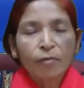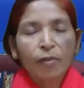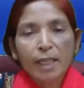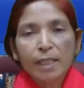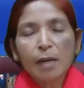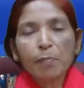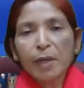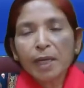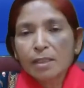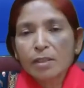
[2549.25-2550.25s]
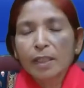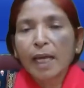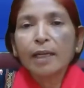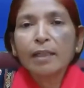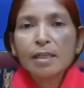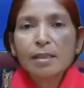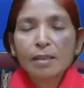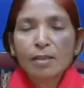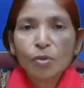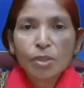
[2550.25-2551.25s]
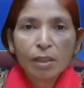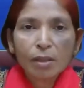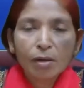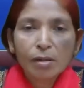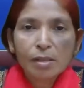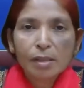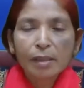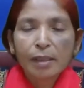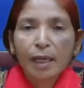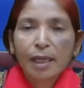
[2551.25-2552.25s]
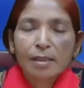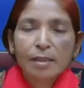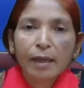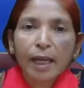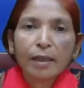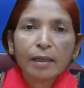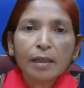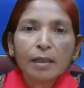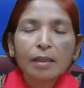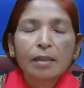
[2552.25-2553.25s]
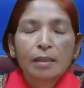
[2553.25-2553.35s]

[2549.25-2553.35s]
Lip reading: For example, externality is the social cost. Externality